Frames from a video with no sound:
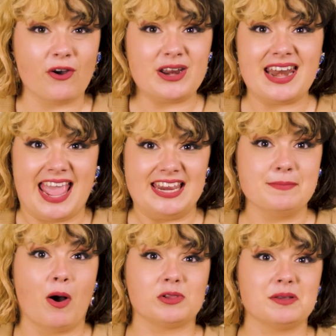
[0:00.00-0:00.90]
vote at
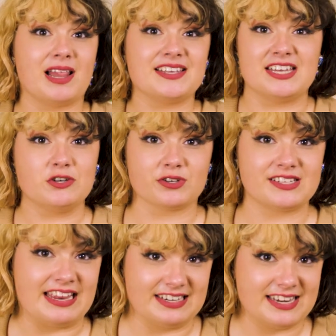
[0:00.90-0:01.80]
any polling place in your
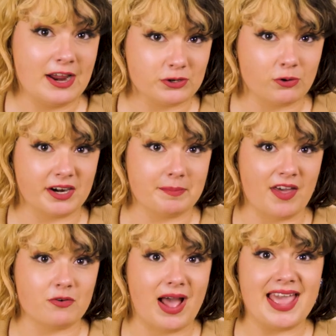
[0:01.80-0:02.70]
state and territory,
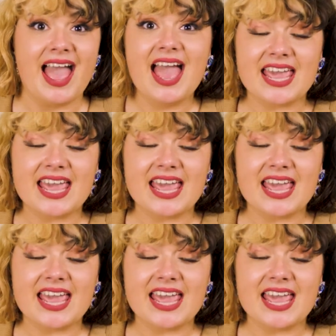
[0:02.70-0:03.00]
by the way.